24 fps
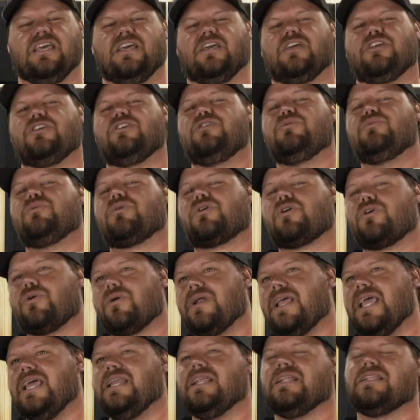You were
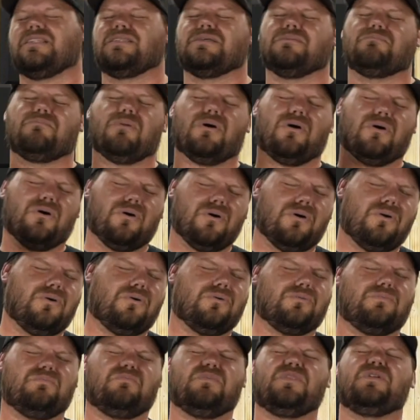created to
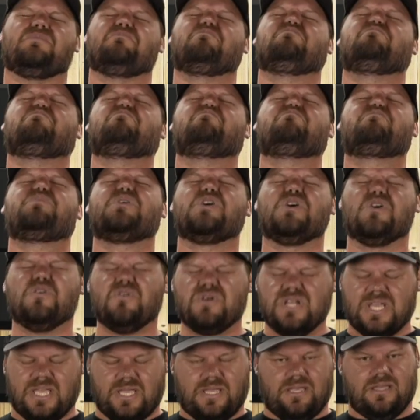behold the
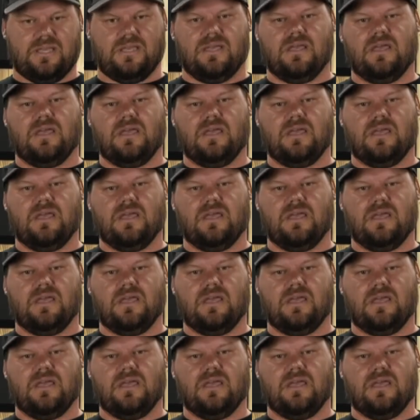beauty.